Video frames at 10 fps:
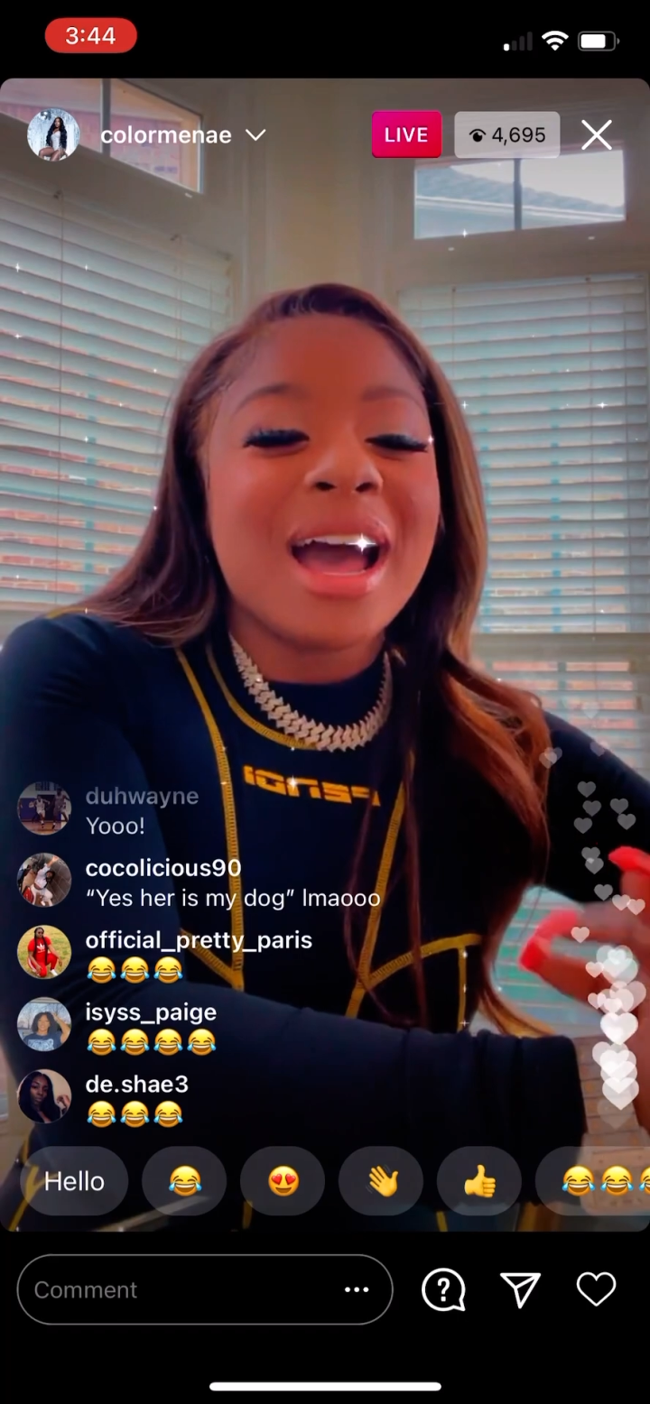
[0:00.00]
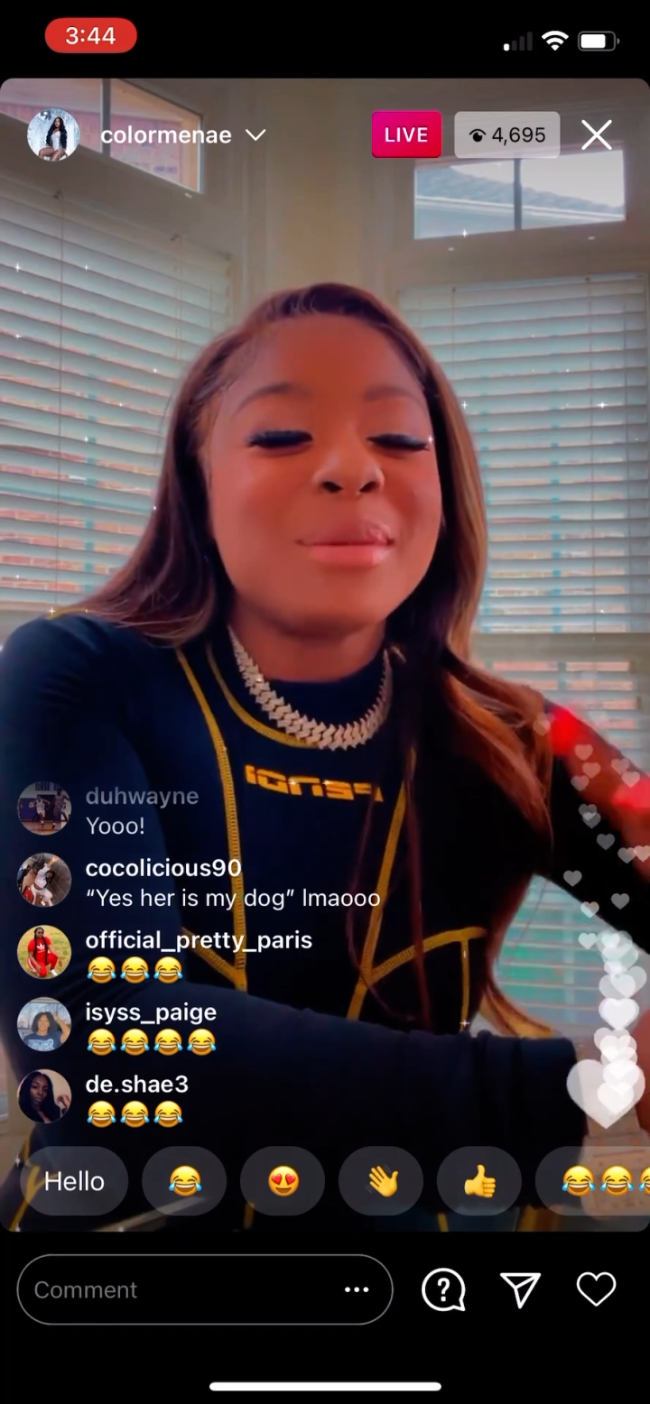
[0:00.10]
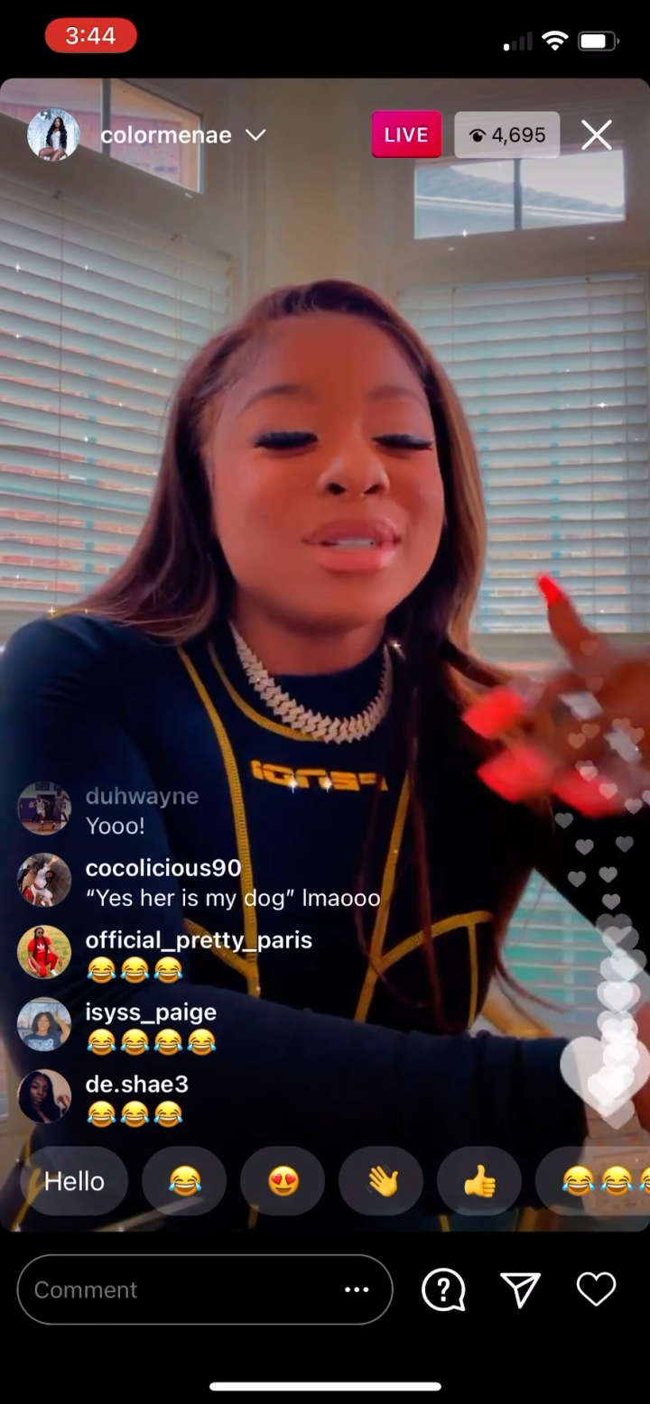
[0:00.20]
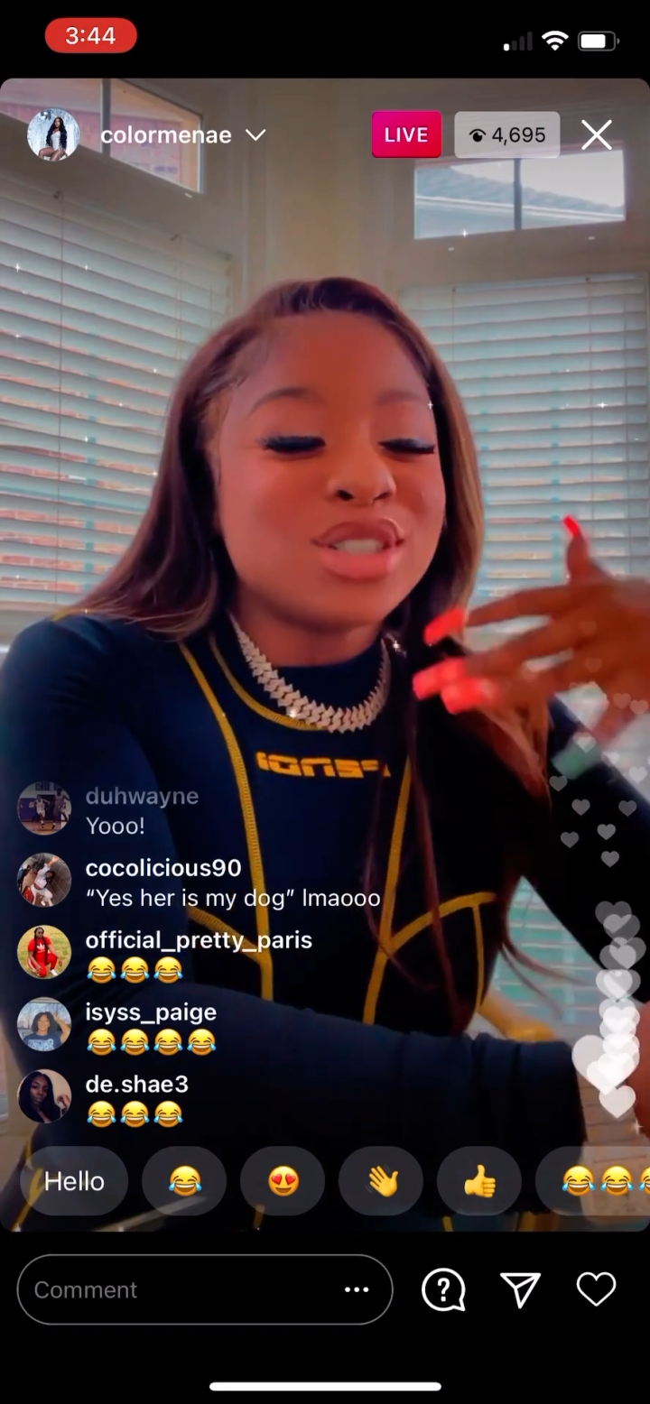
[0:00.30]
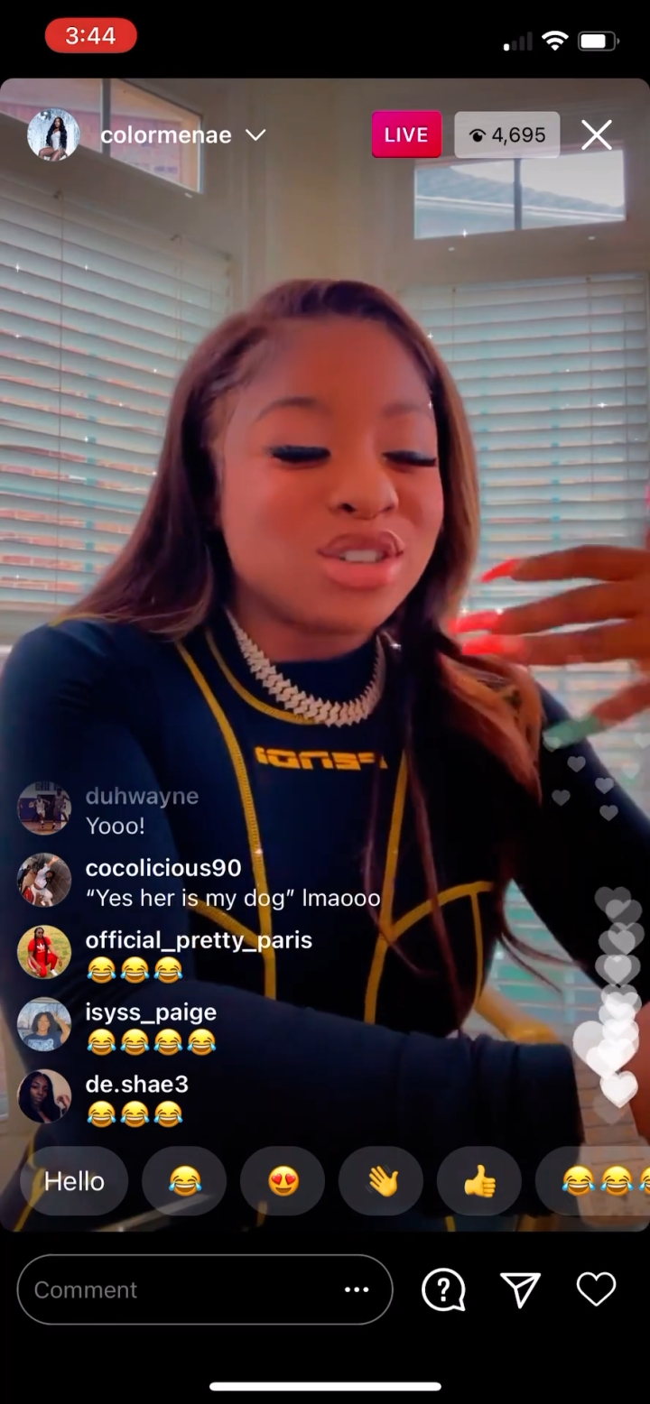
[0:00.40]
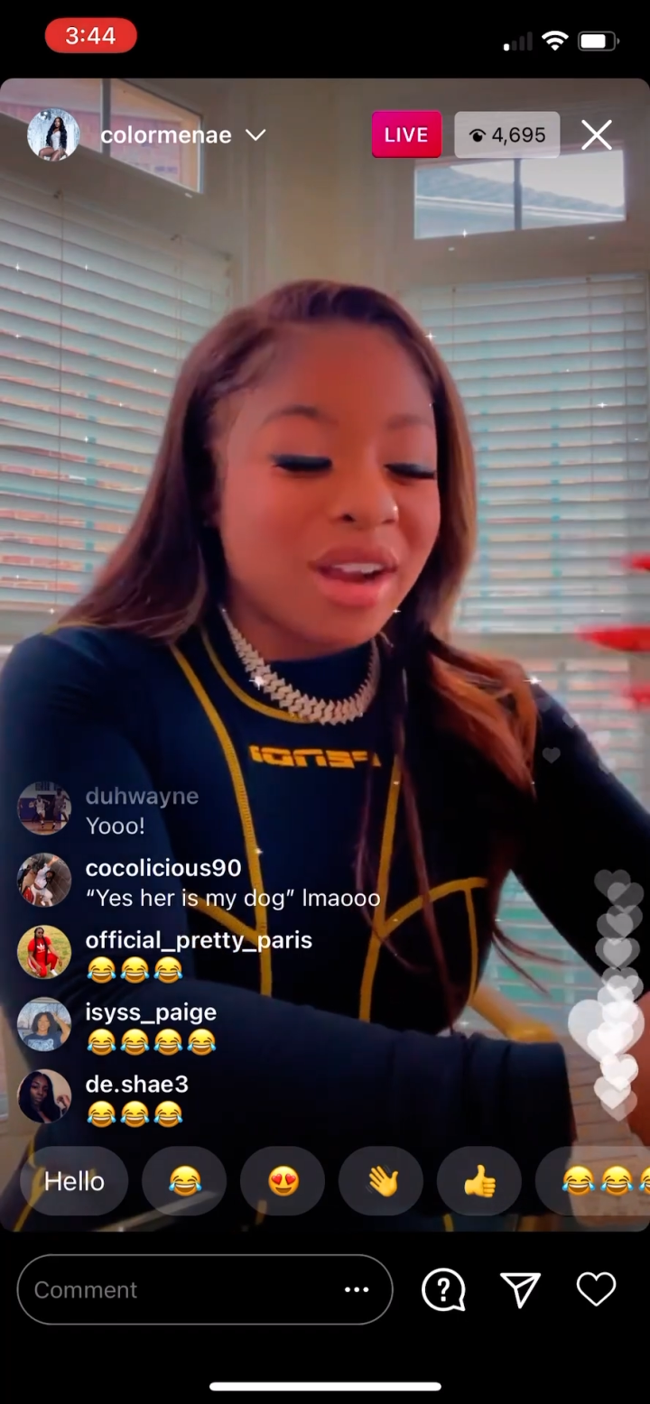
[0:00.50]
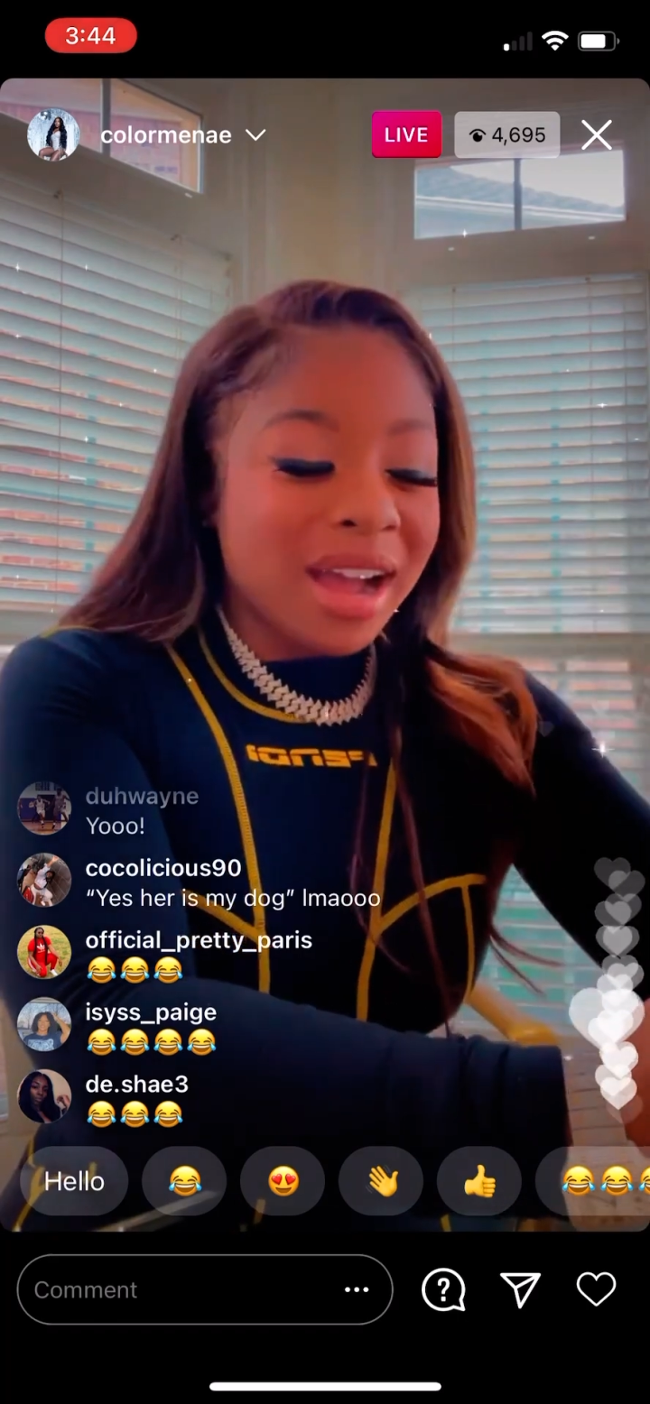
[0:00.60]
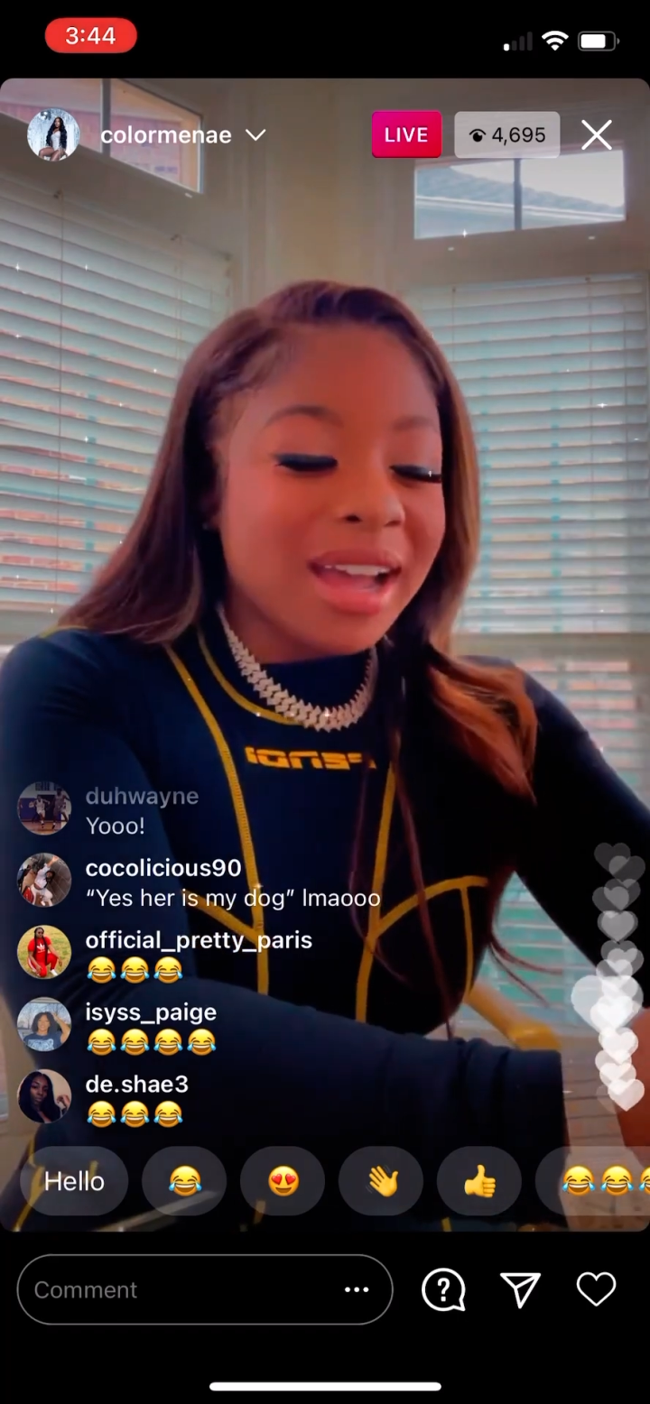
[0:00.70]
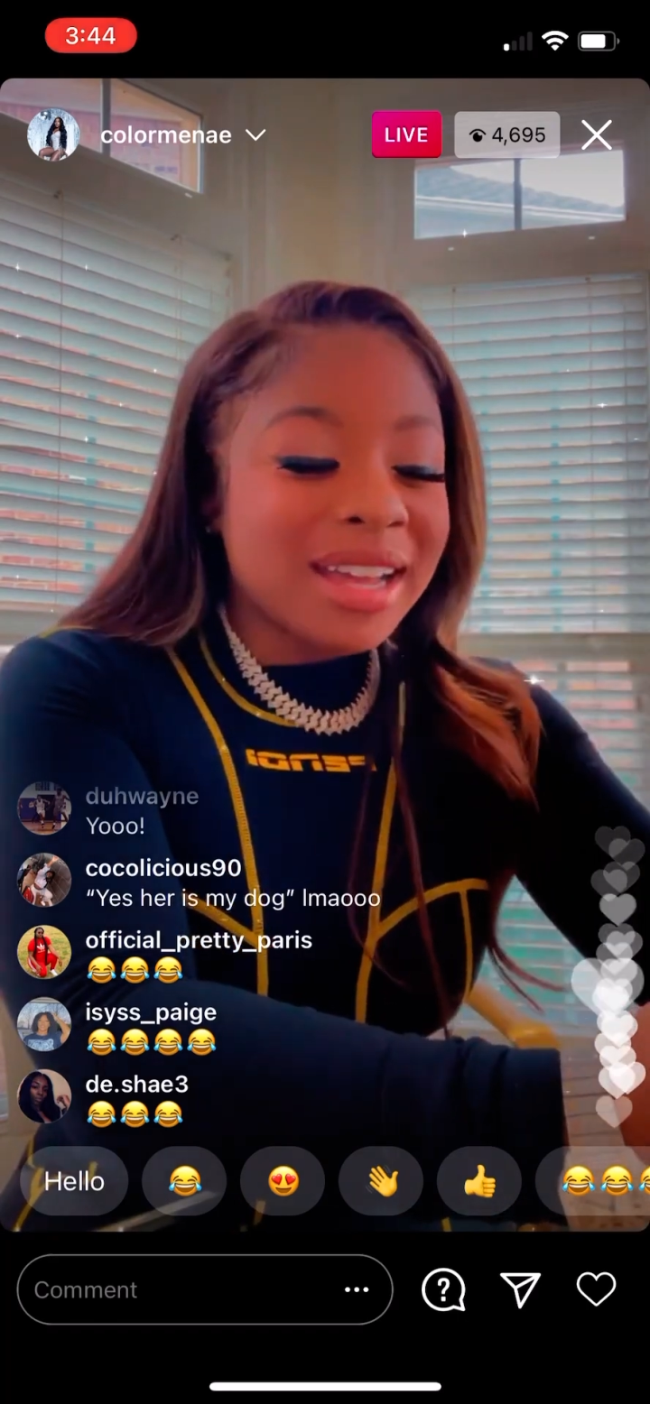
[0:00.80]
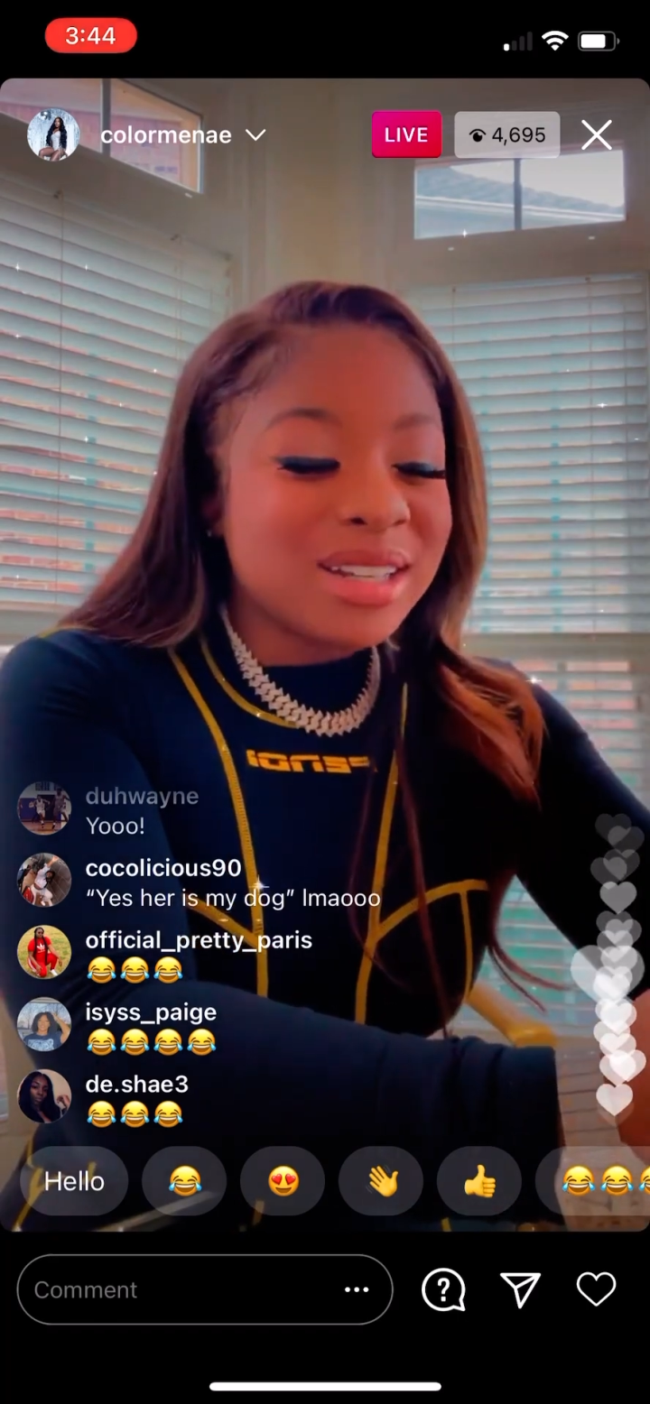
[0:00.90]
I'm gonna
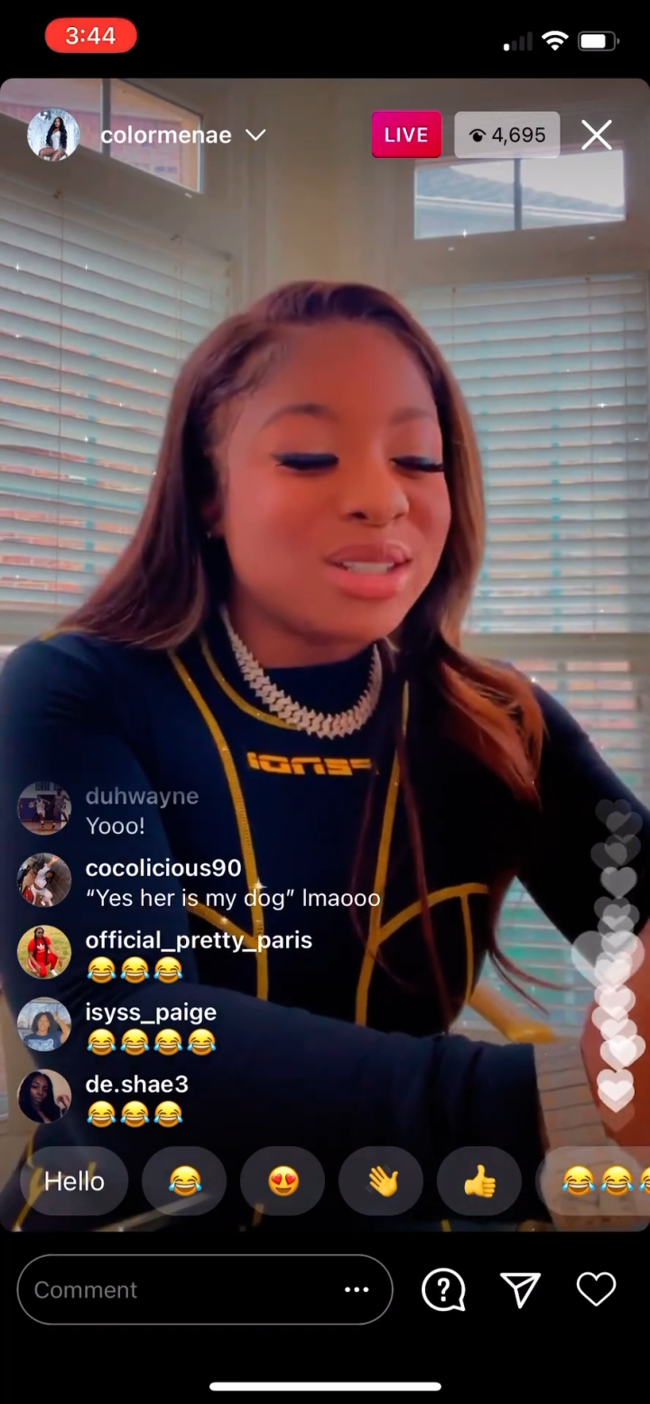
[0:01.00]
try to